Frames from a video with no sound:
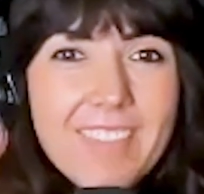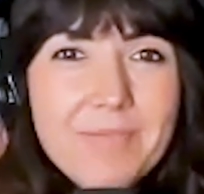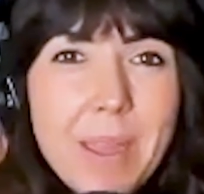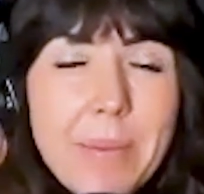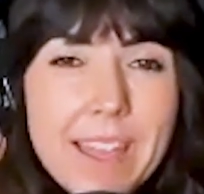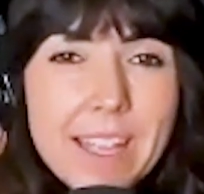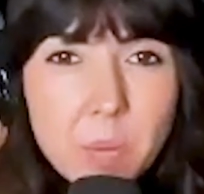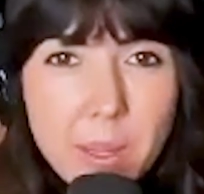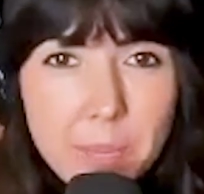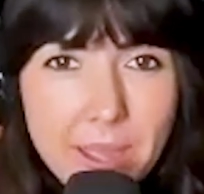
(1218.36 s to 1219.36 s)
Maybe that's
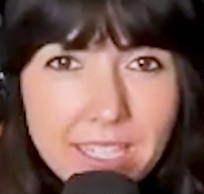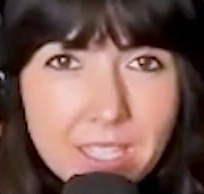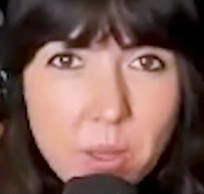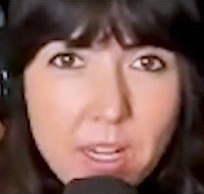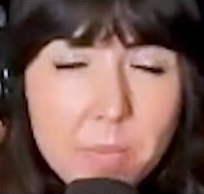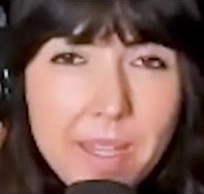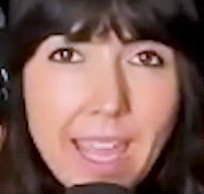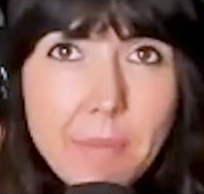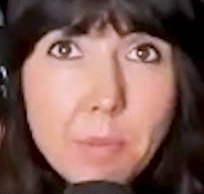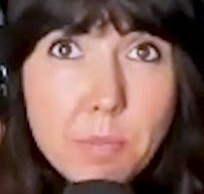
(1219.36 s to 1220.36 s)
why Mace went and
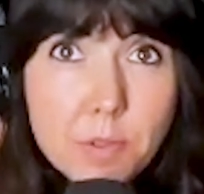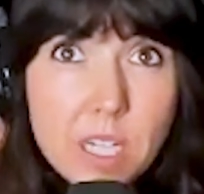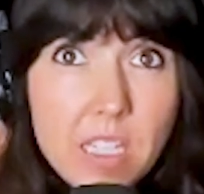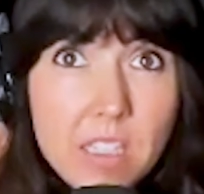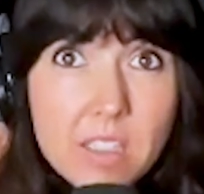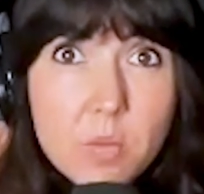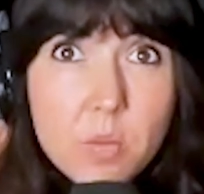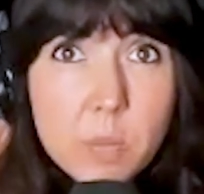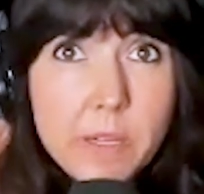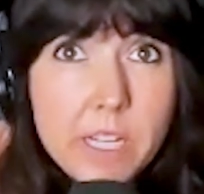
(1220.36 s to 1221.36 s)
became a priest,
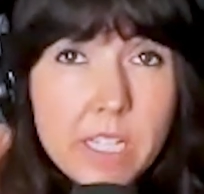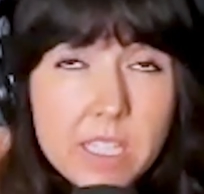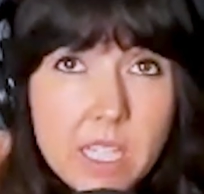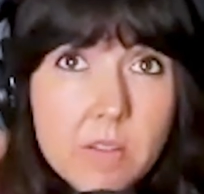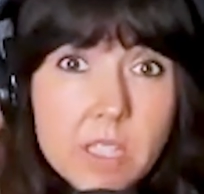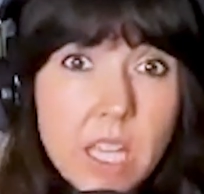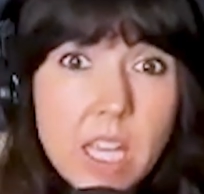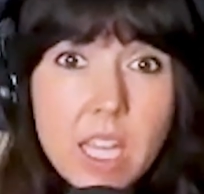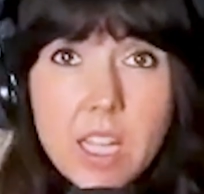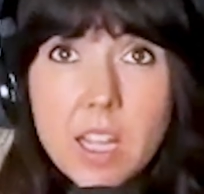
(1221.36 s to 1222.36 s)
was because he was
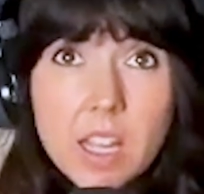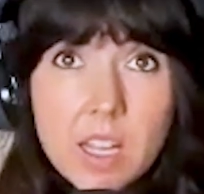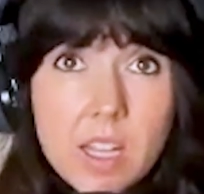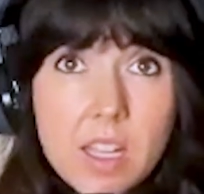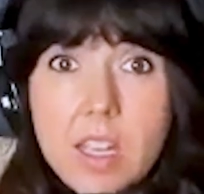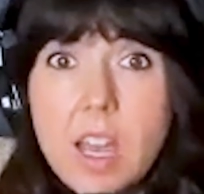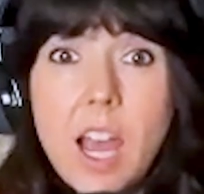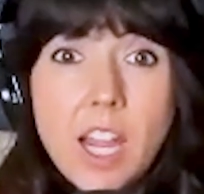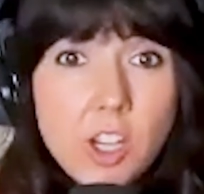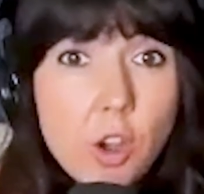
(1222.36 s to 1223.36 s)
like,
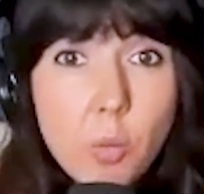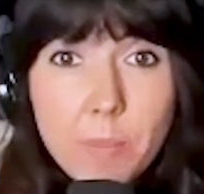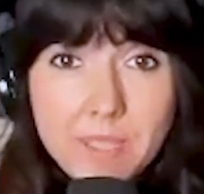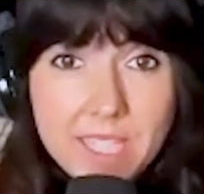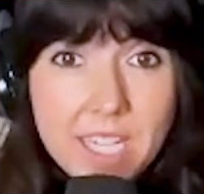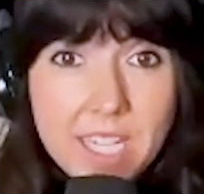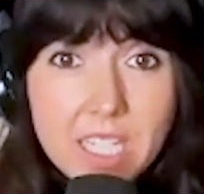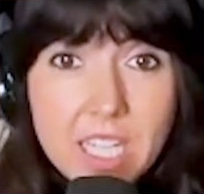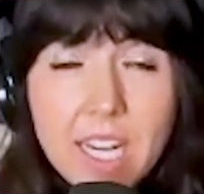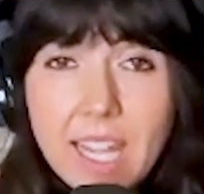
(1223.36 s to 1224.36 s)
I know what Diddy
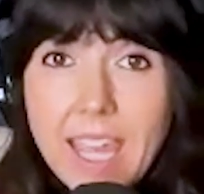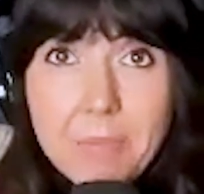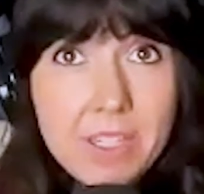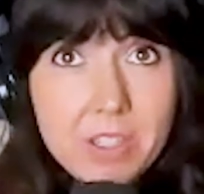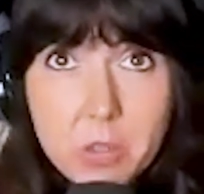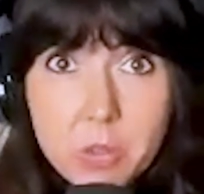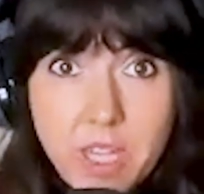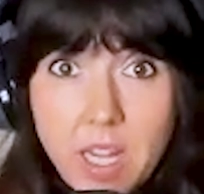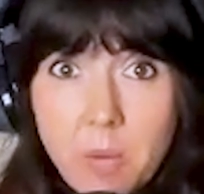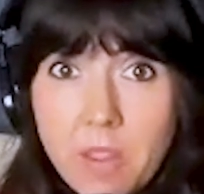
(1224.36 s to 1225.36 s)
did. I can't be
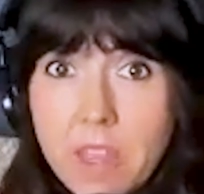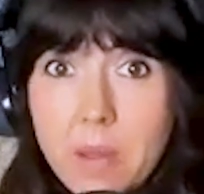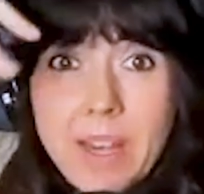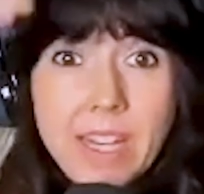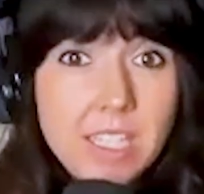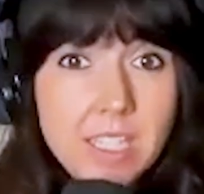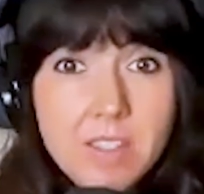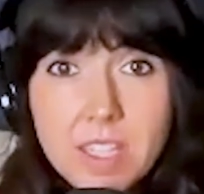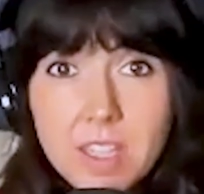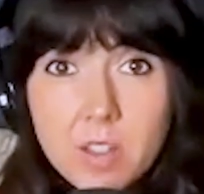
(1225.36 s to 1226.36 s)
associated with him. I need to
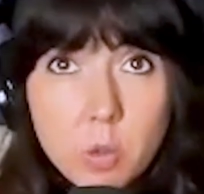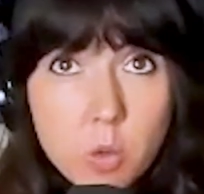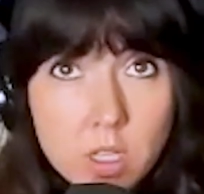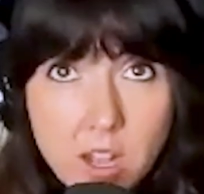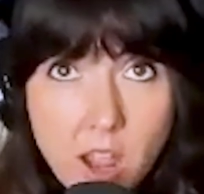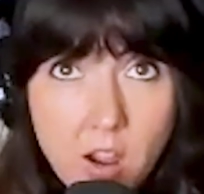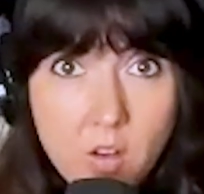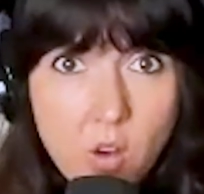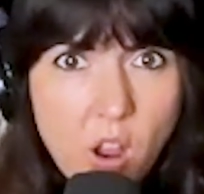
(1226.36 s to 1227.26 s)
see the Lord now.